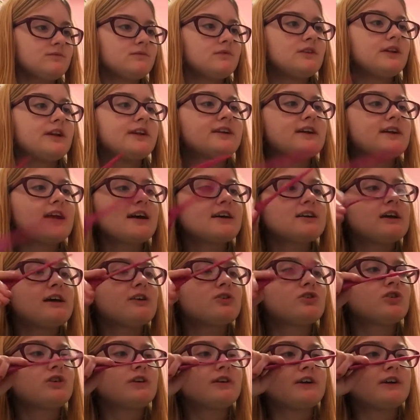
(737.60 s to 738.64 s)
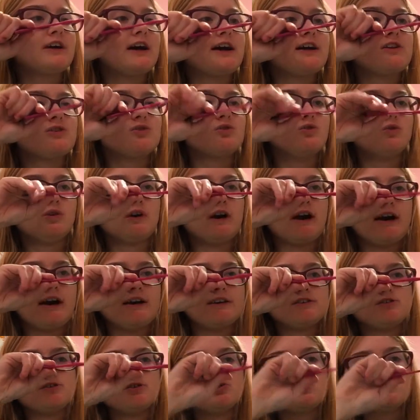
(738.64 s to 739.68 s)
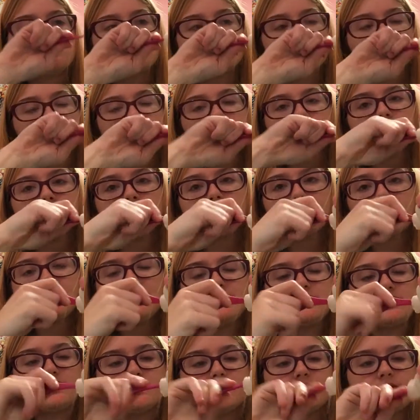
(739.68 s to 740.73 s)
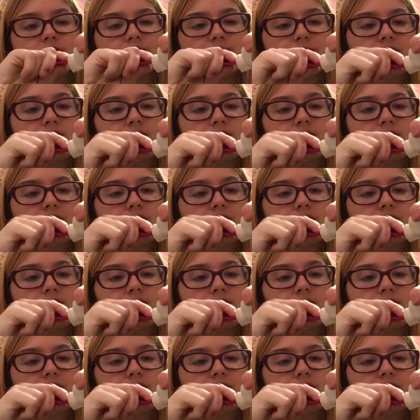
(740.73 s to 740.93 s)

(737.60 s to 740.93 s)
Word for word: TikTok's actually kind of cool, guys. You should look into it.